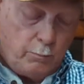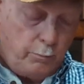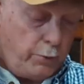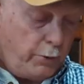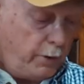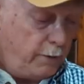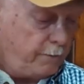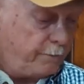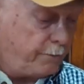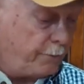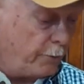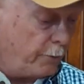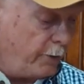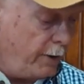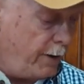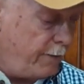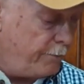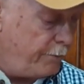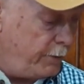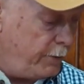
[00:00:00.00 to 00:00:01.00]
But
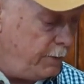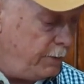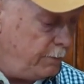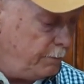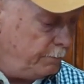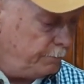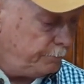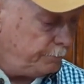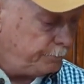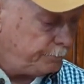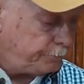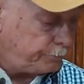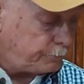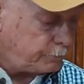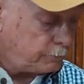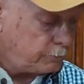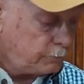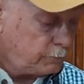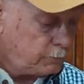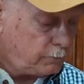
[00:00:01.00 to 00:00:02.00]
for every
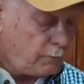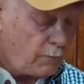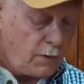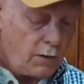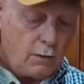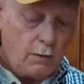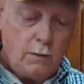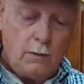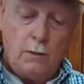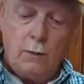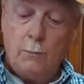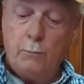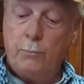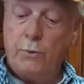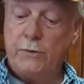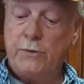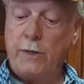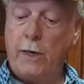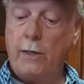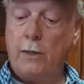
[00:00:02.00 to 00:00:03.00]

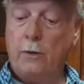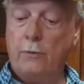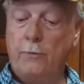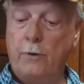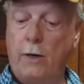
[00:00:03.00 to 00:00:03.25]
potato